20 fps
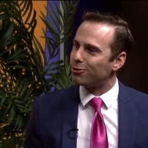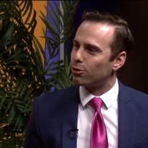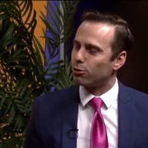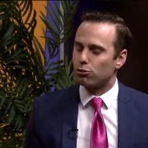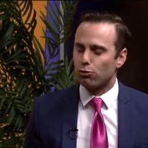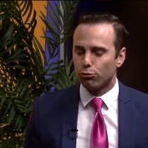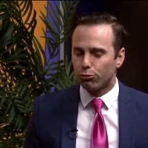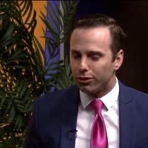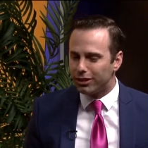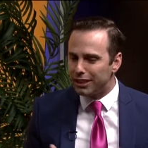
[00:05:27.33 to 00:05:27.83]
So
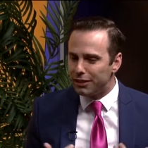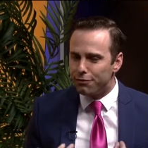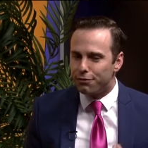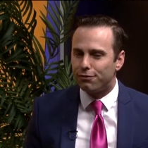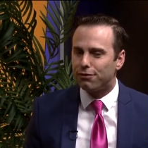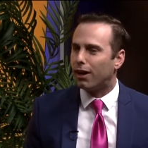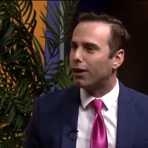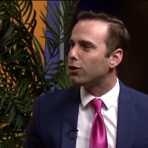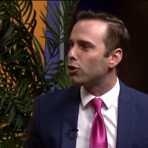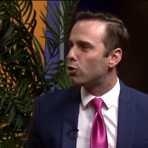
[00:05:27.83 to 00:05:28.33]
it's a really
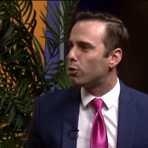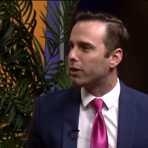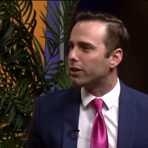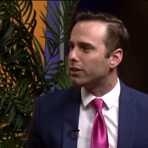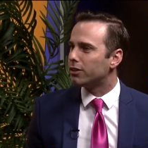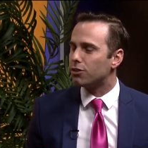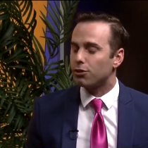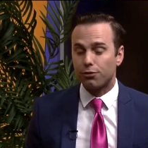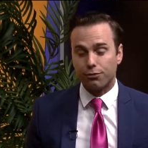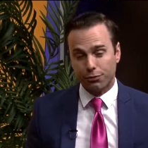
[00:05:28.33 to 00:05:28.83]
fun
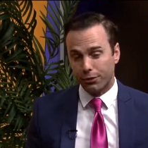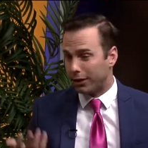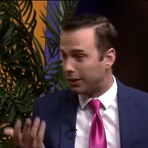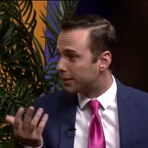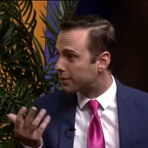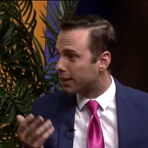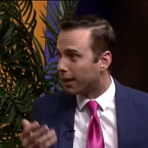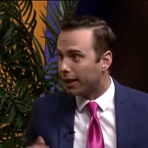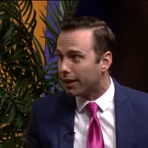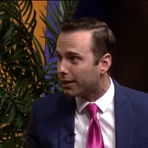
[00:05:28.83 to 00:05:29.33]
quiz. It's free
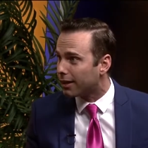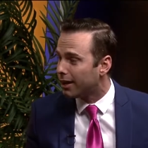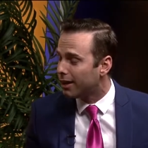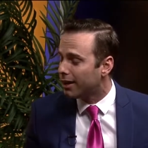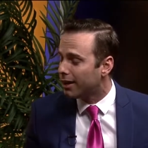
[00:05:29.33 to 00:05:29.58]
to take,